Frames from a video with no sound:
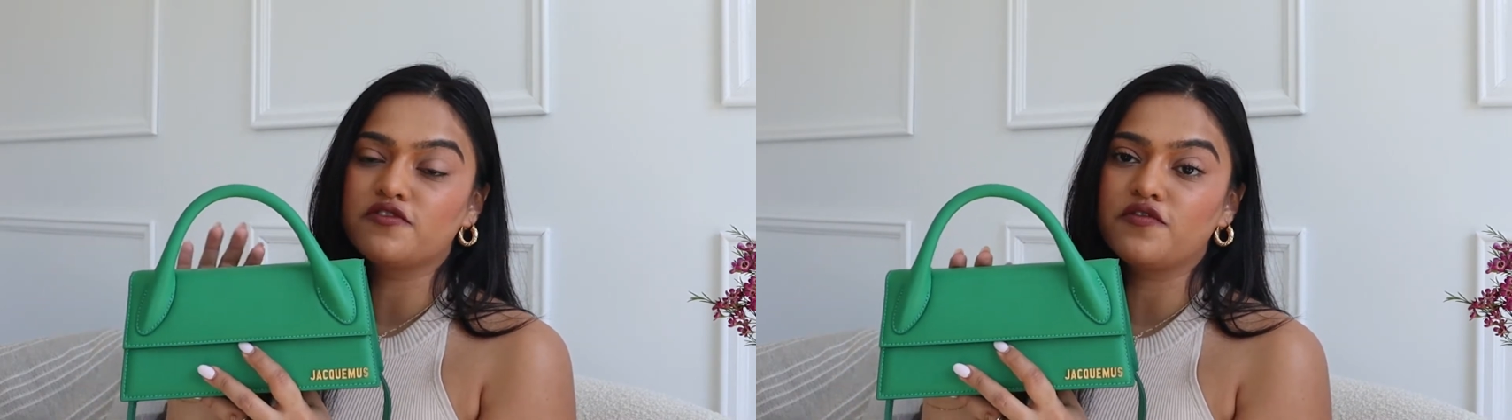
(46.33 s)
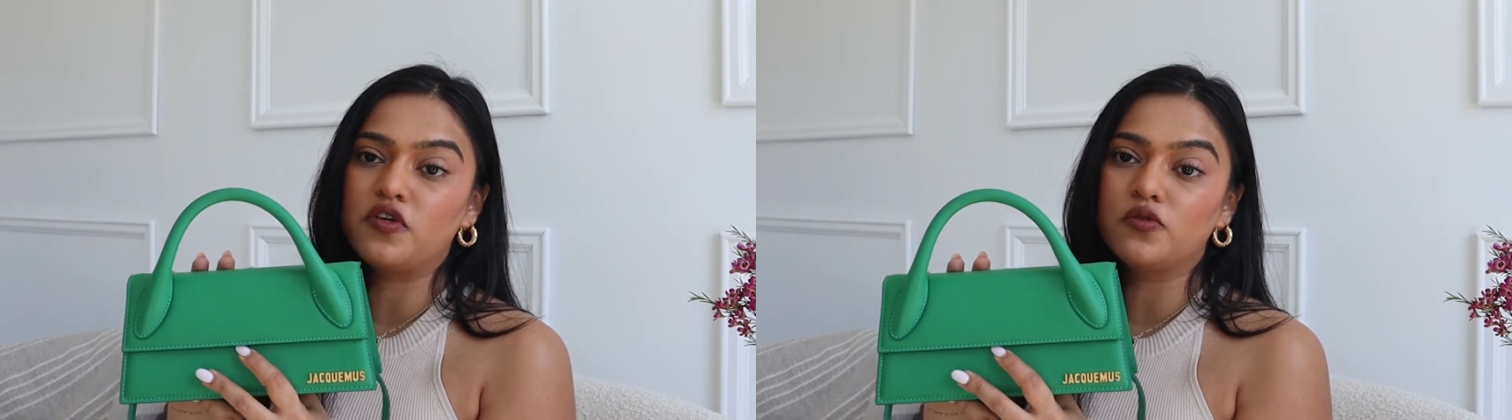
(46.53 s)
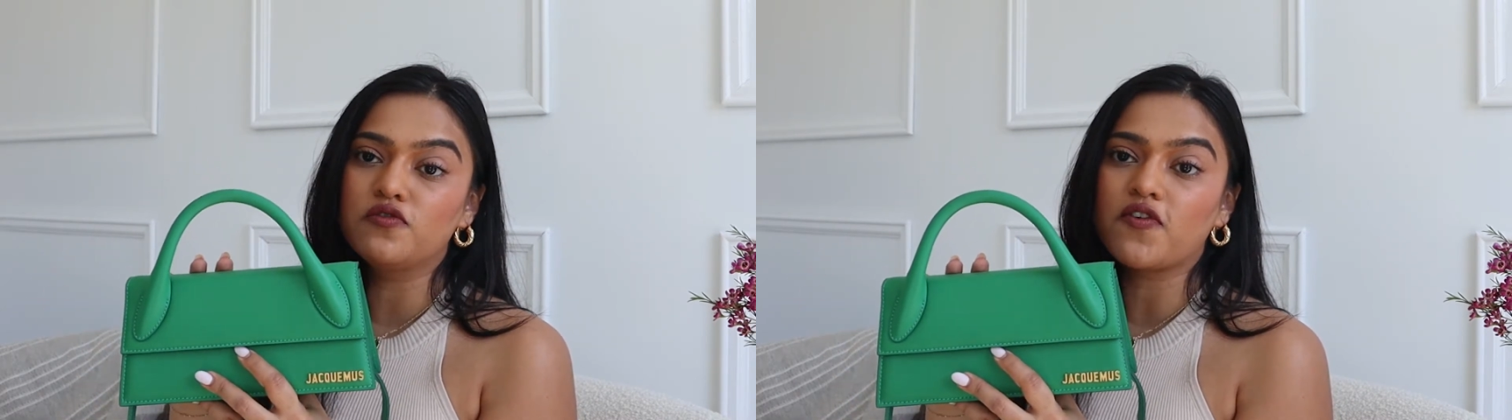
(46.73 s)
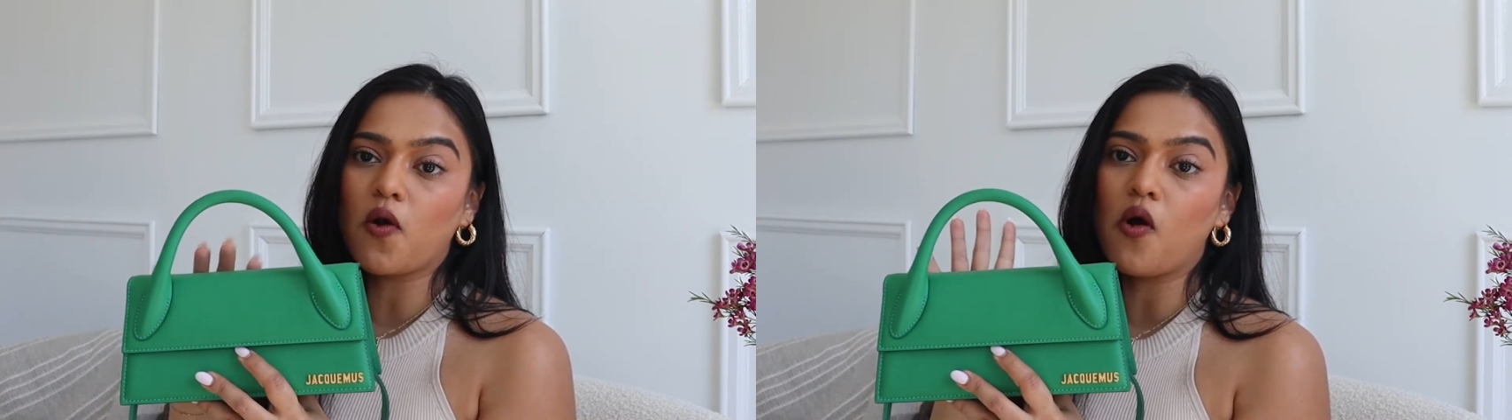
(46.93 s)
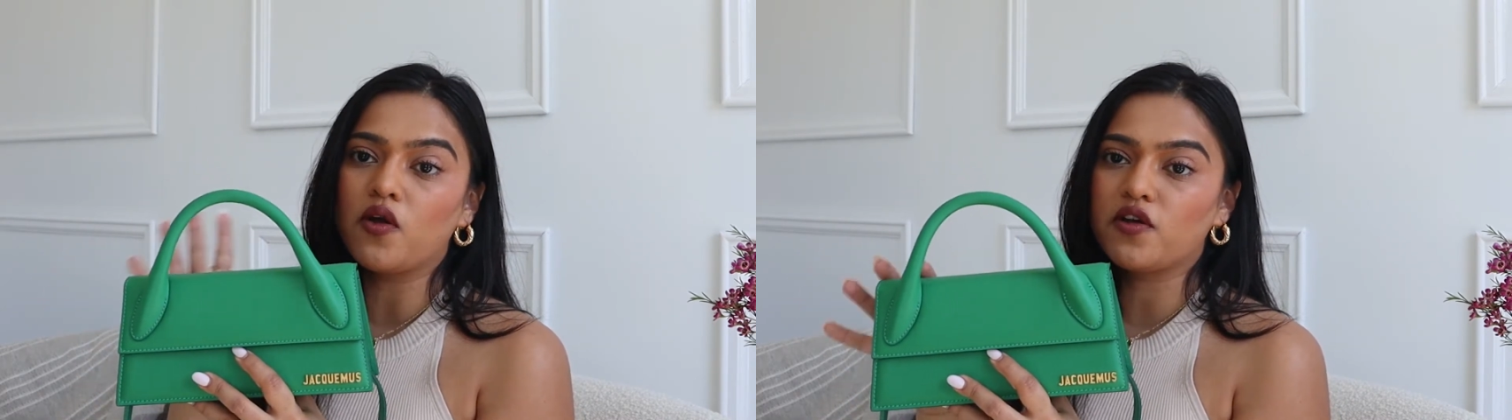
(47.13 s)
review for
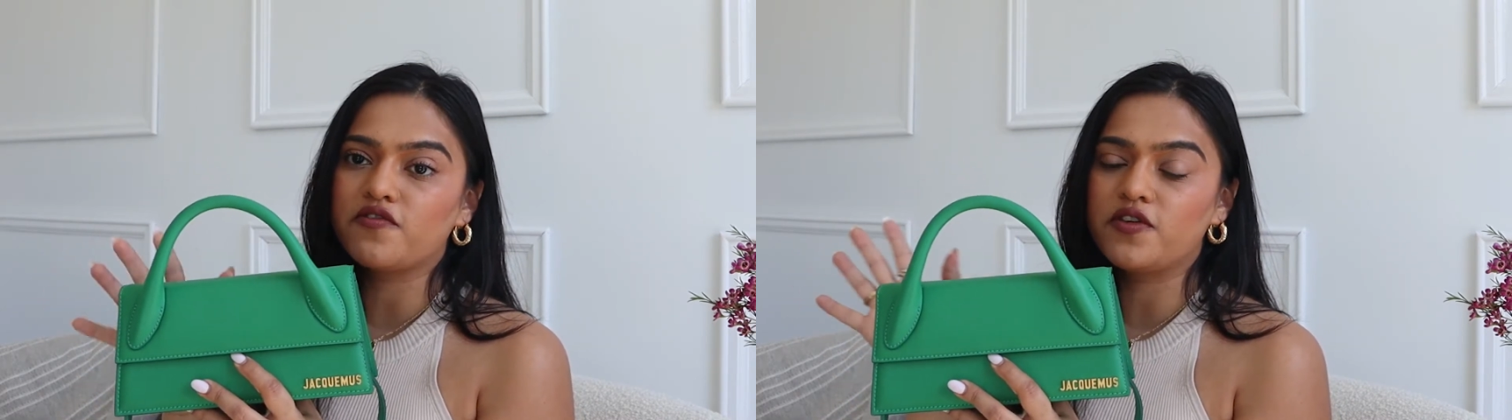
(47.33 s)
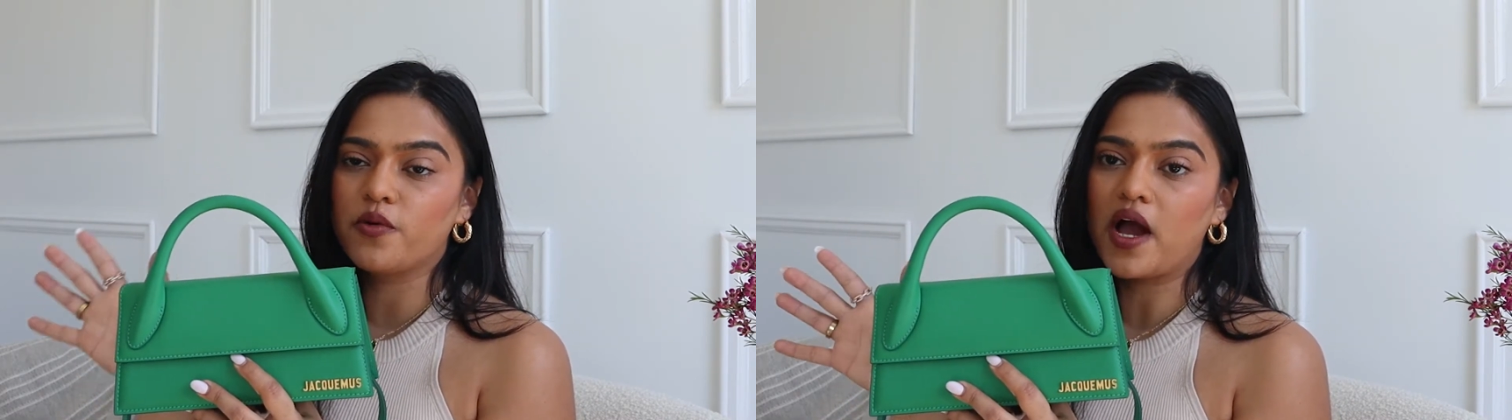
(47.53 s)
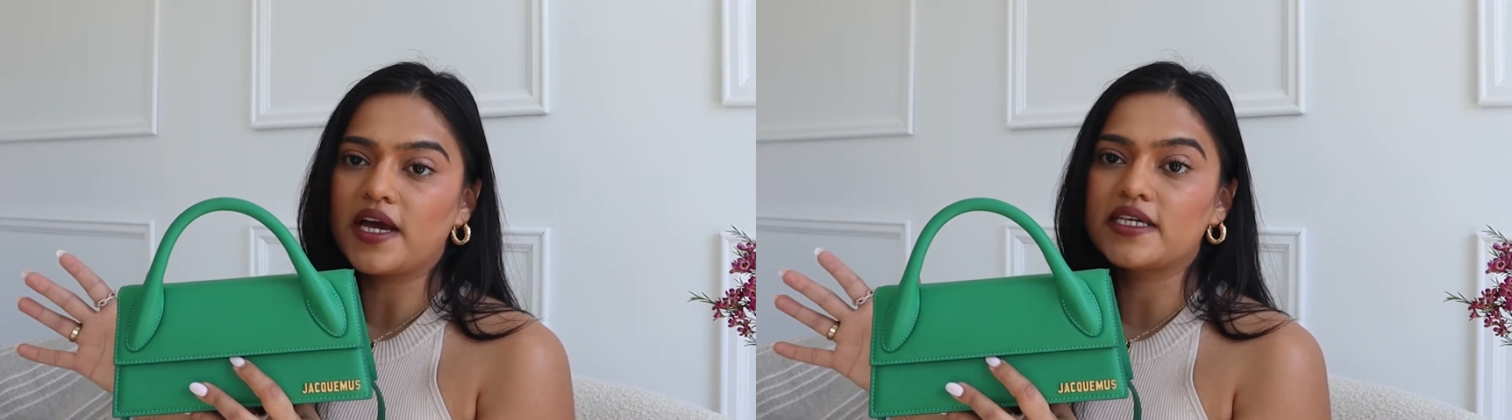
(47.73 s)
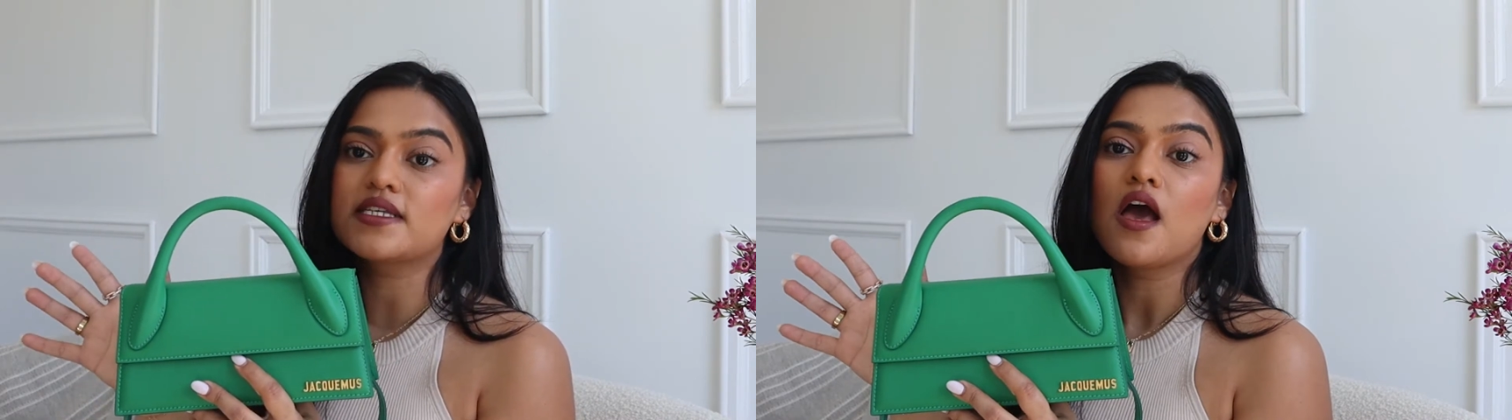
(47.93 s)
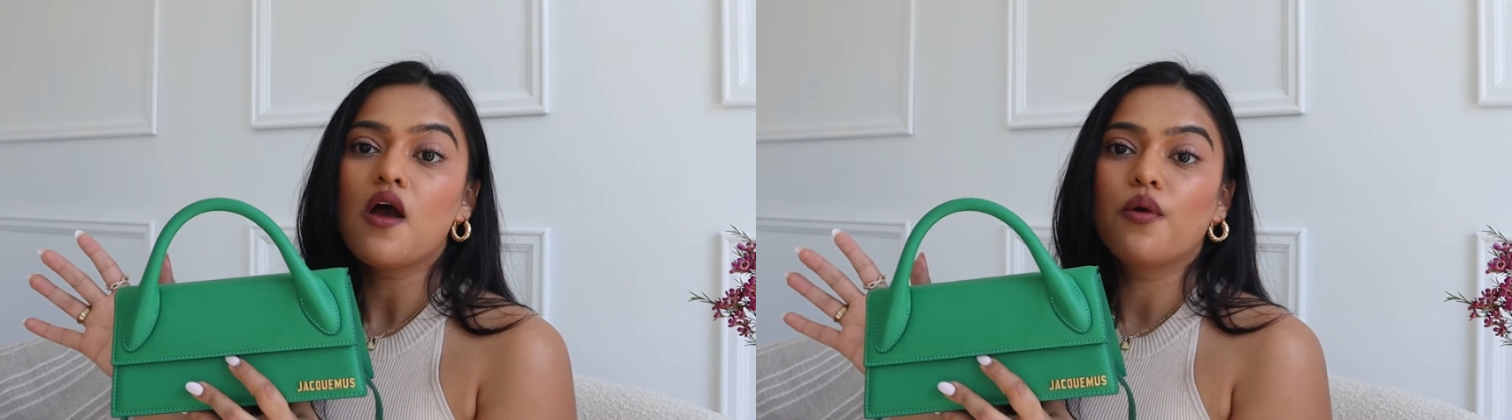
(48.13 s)
all of you guys